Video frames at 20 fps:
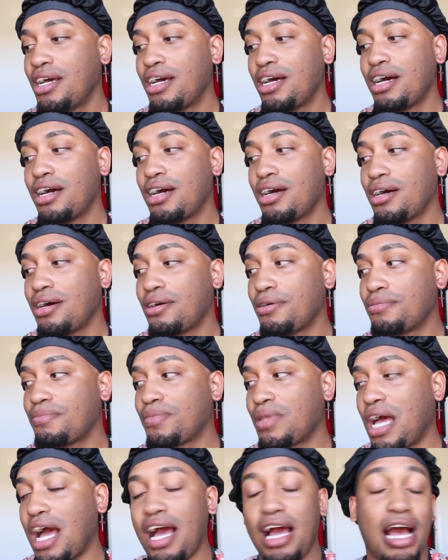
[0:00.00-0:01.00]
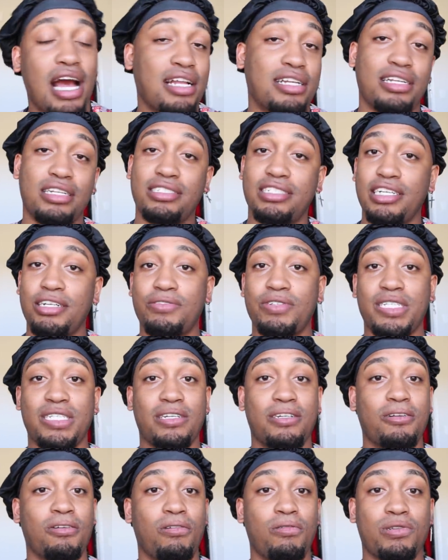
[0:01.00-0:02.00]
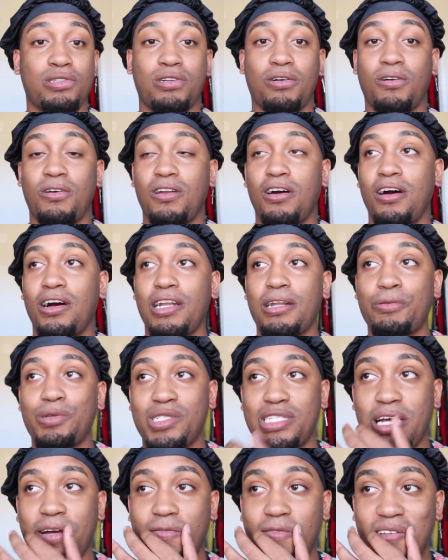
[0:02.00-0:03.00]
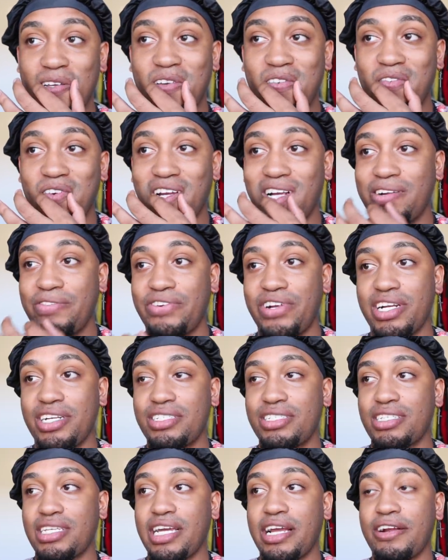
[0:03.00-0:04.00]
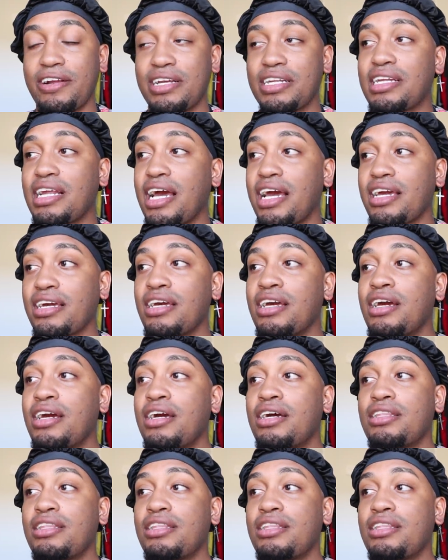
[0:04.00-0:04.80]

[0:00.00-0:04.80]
Um, I, I, generally didn't know what was going on. It was definitely a very, very scary night.